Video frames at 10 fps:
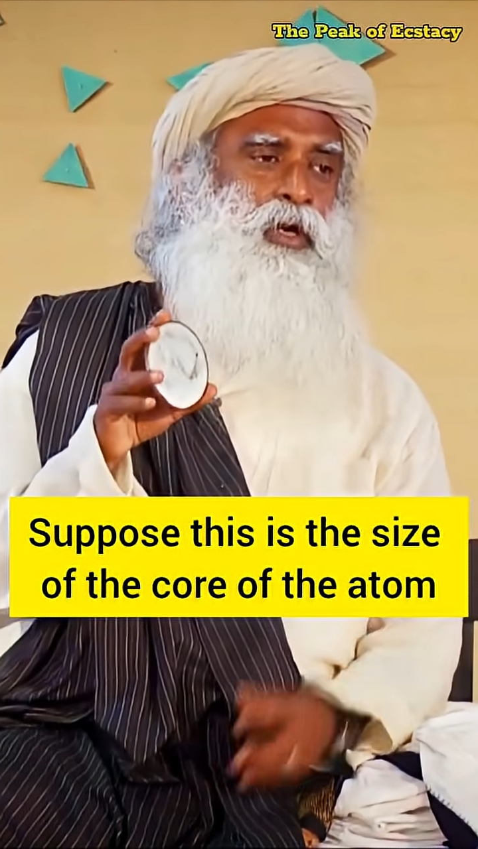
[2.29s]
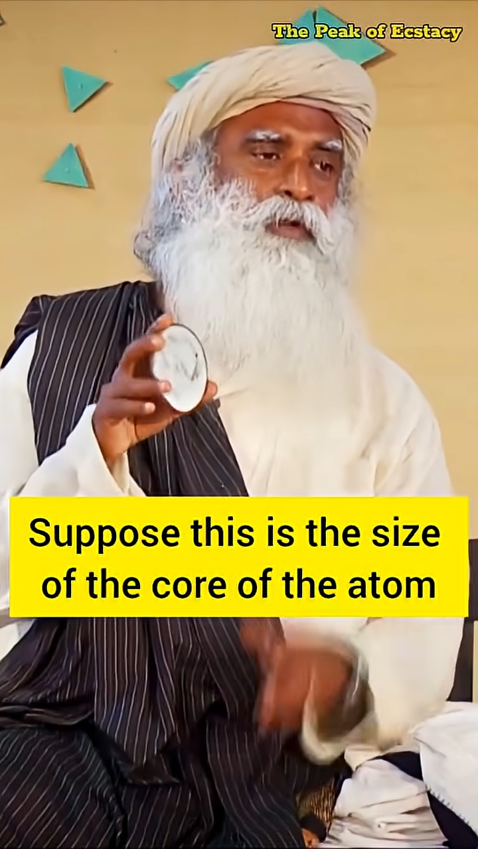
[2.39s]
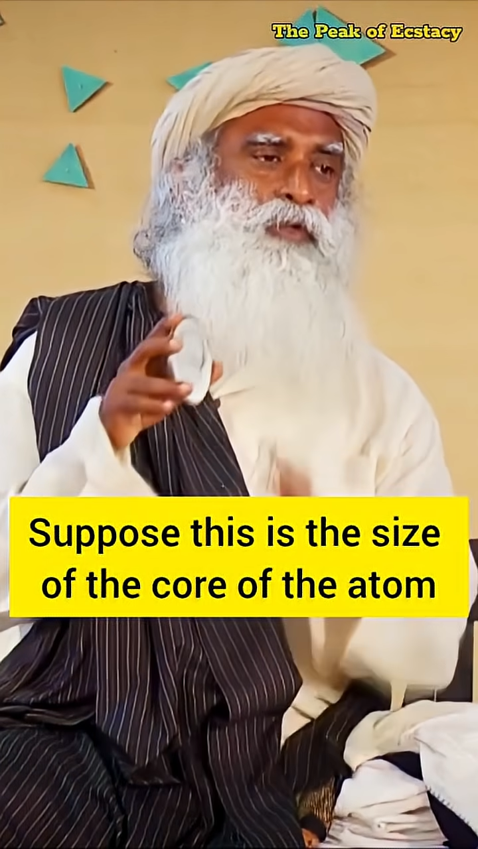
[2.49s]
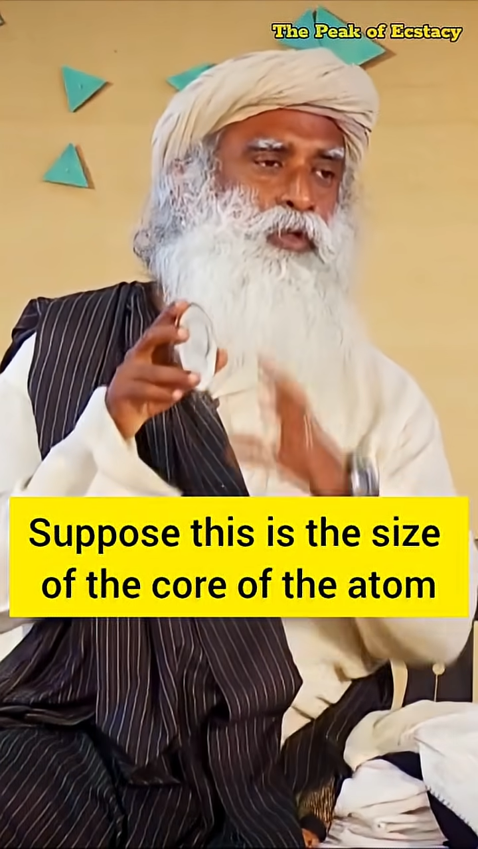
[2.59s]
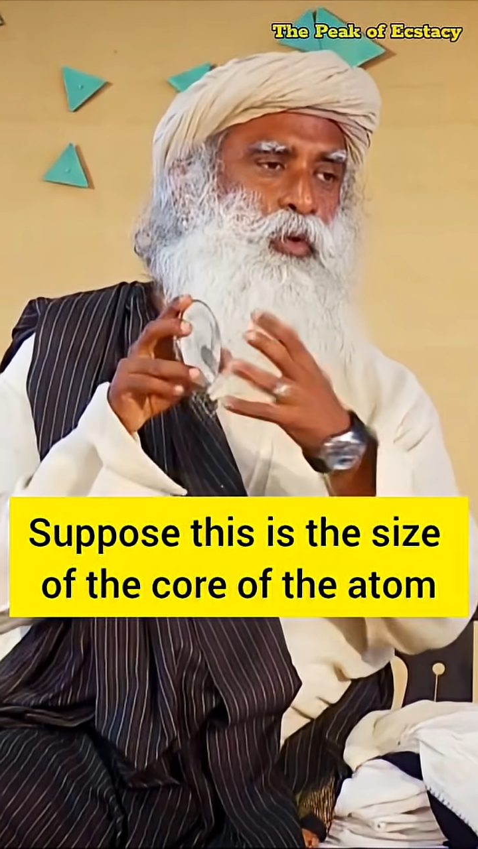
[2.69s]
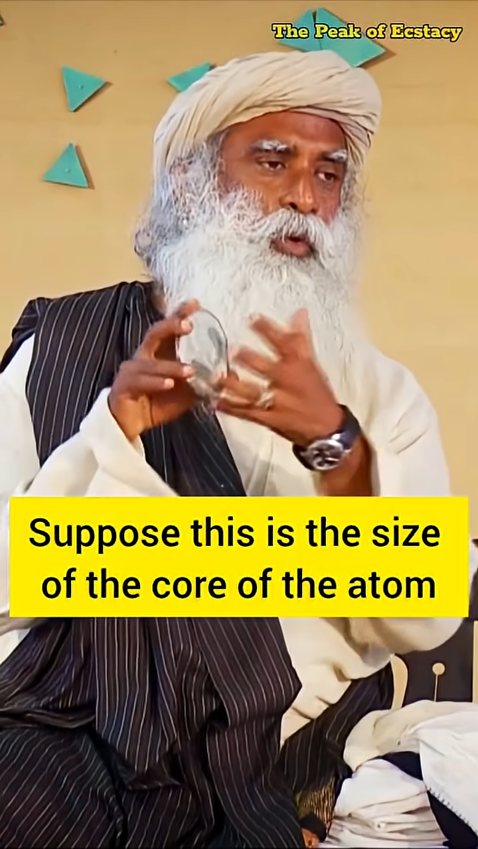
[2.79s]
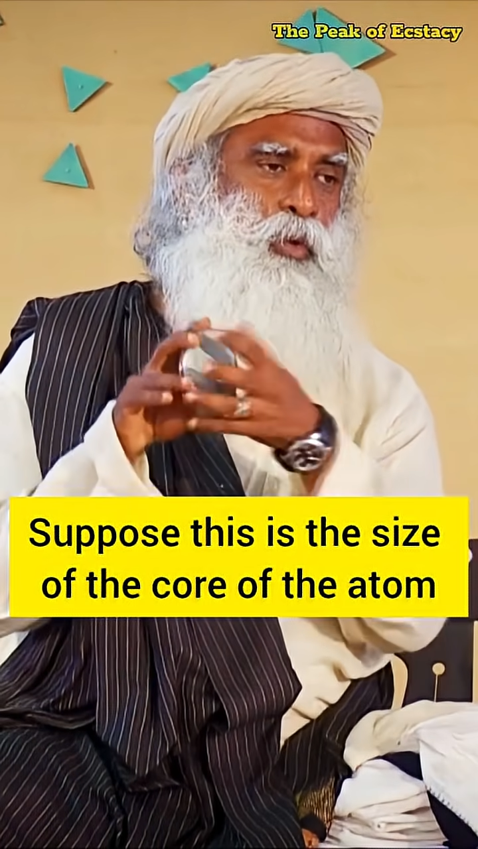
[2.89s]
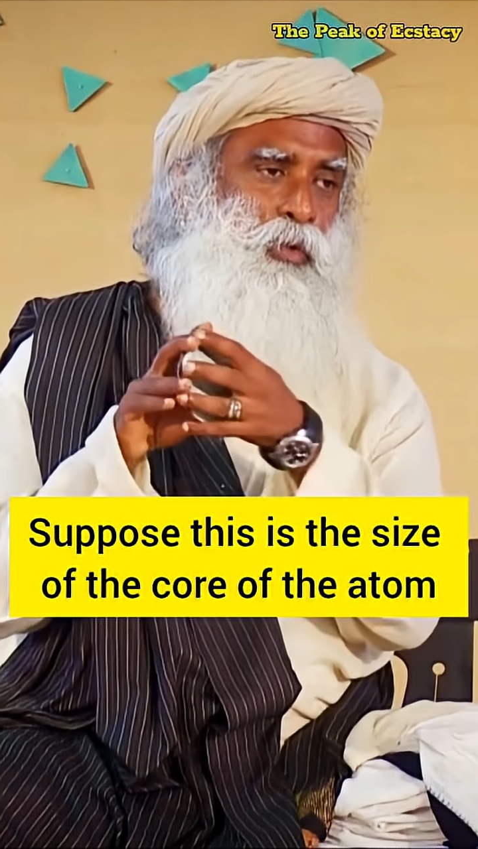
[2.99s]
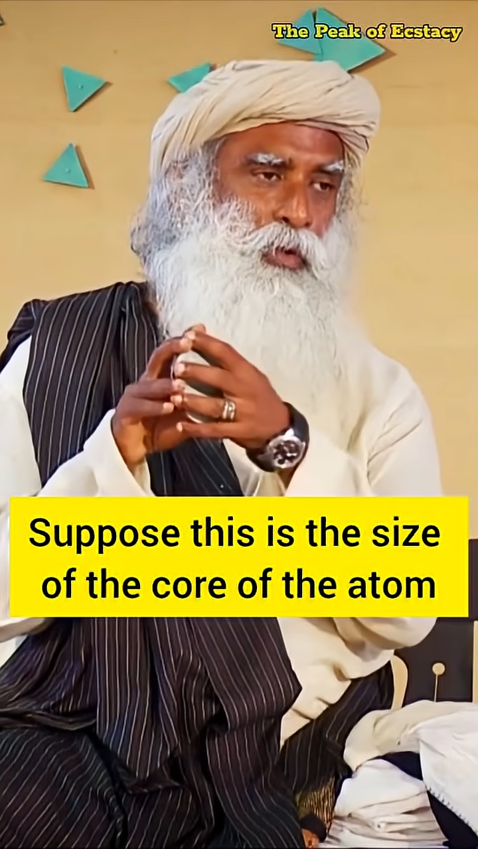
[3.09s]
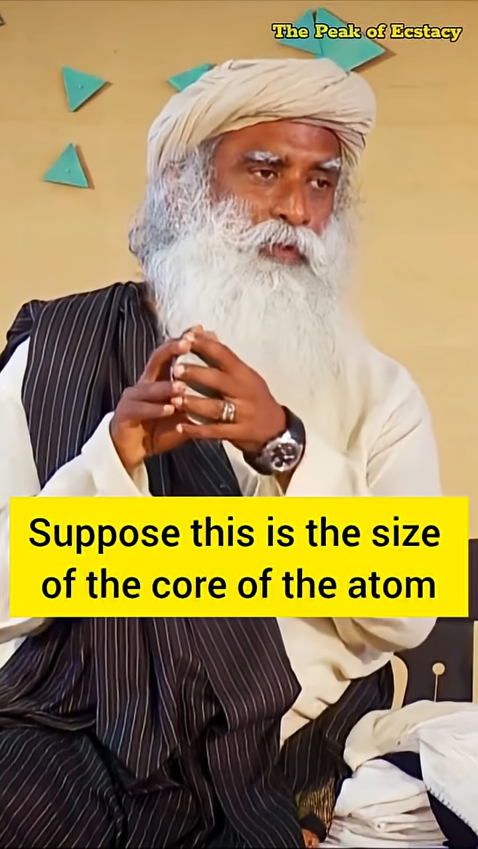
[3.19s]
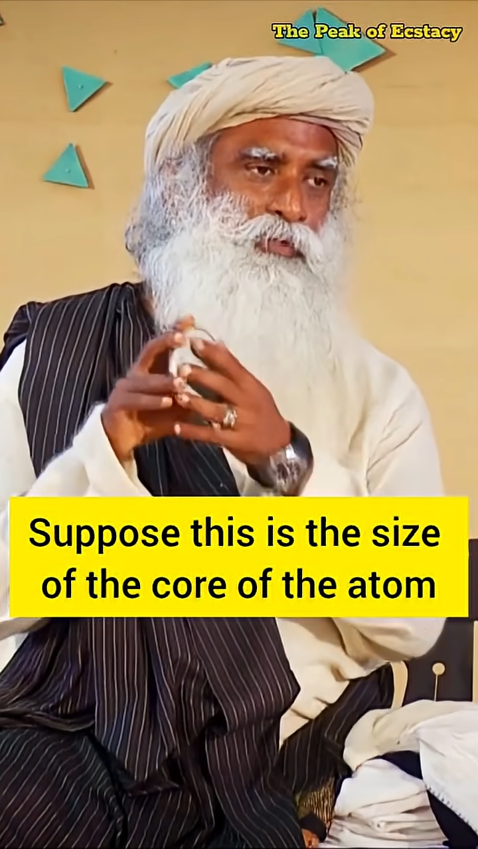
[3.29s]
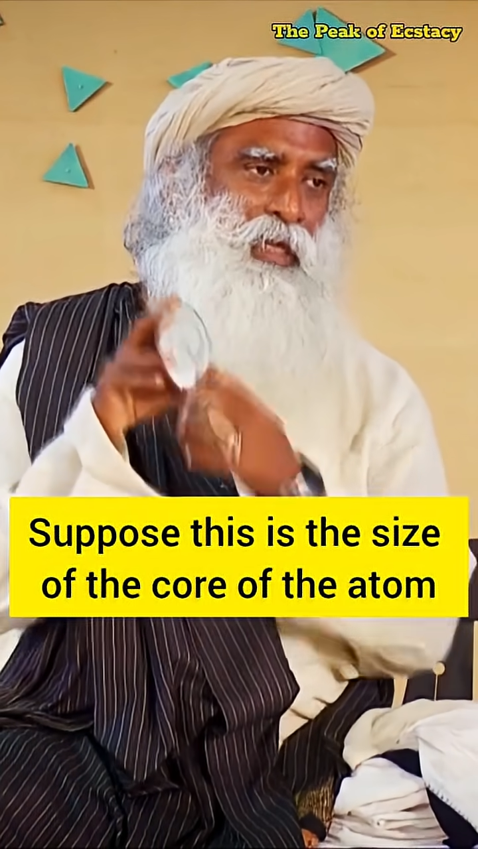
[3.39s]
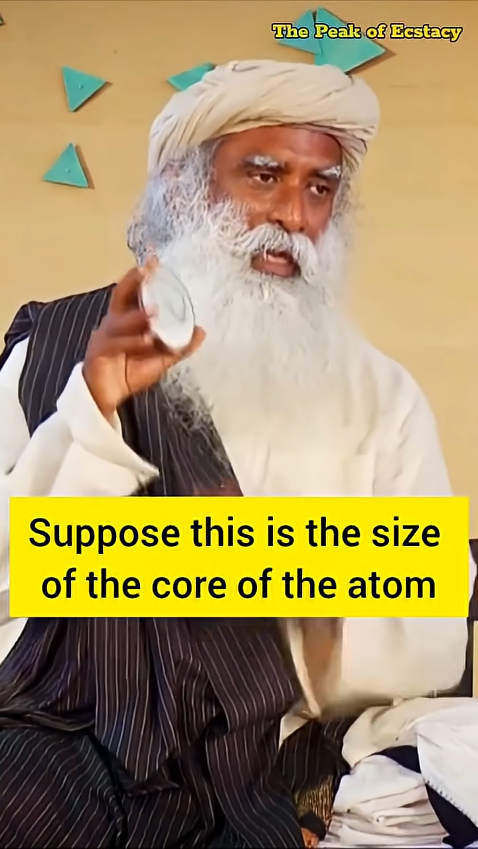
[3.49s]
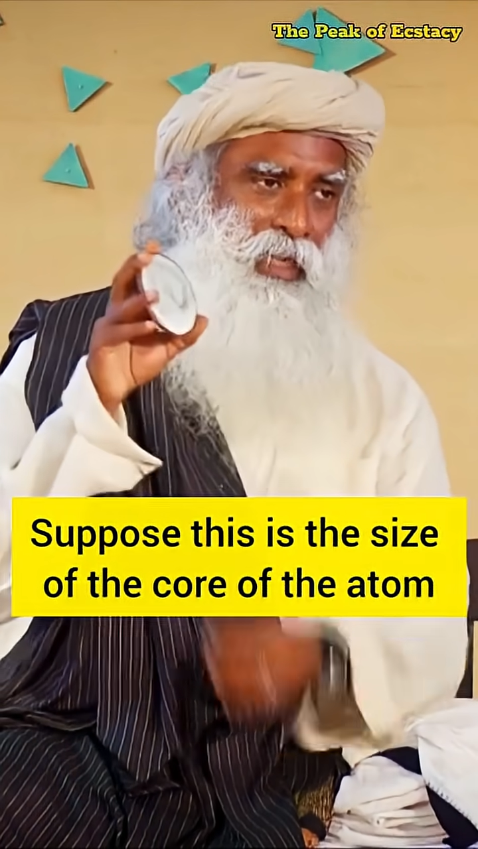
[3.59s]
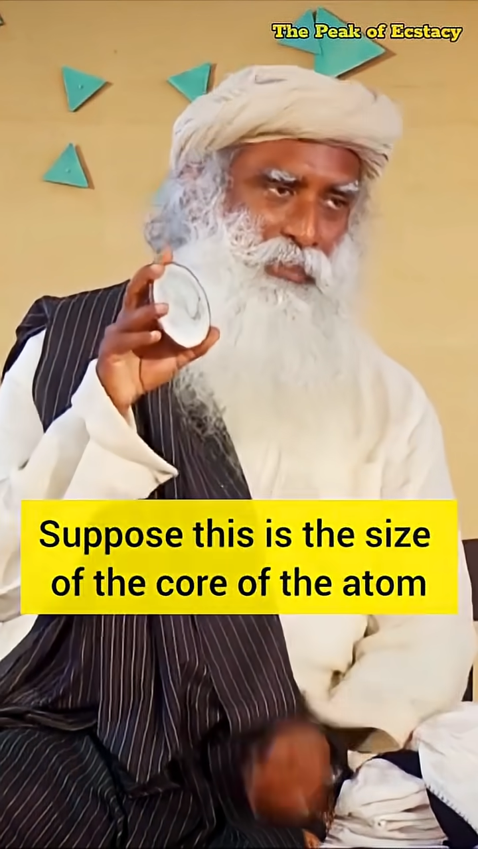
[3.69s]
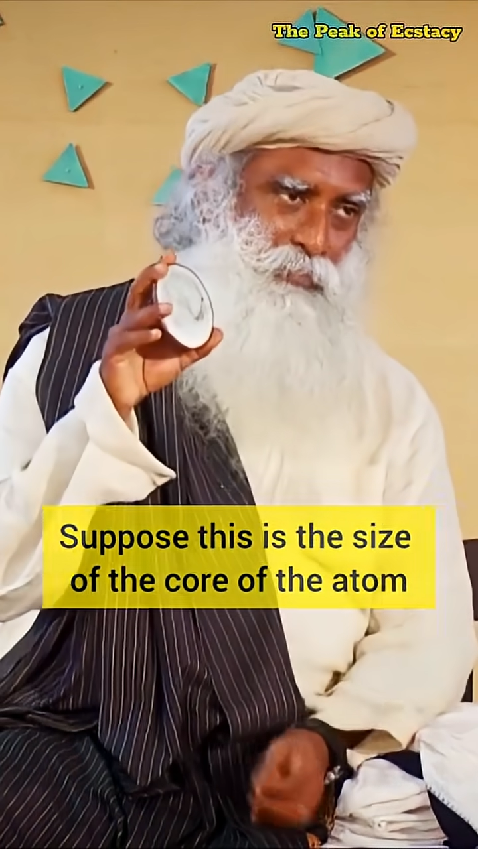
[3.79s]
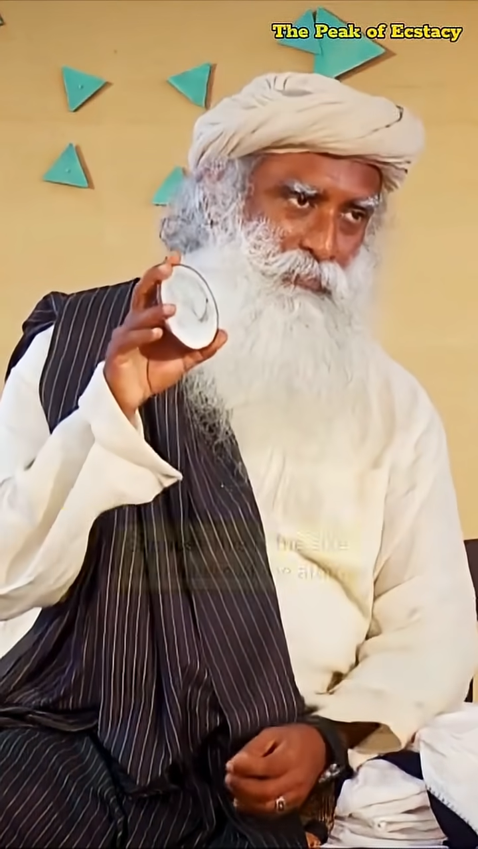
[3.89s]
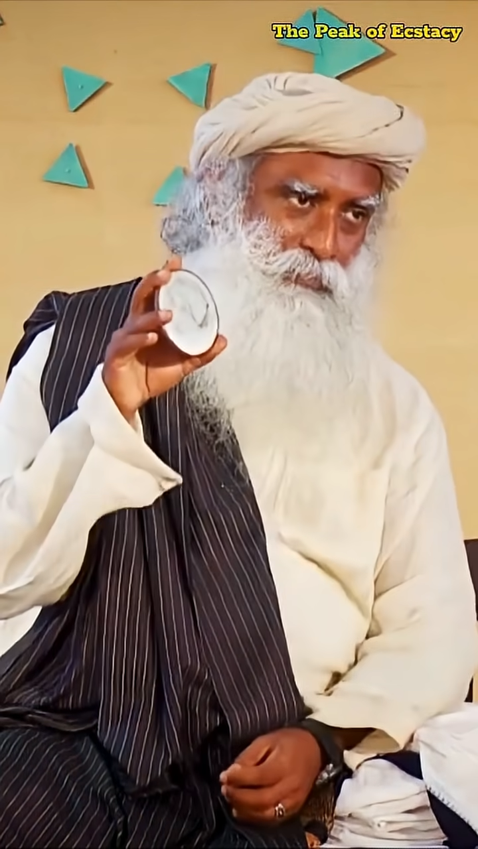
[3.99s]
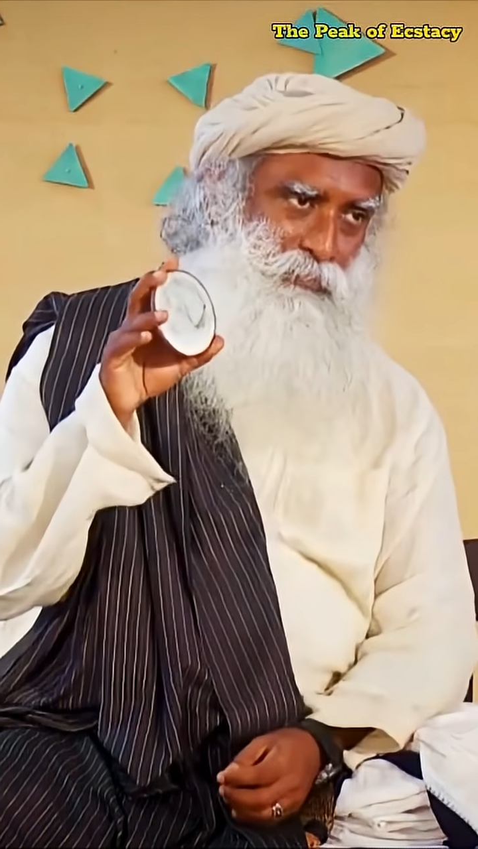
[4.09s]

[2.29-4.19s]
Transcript: of the core of the atom.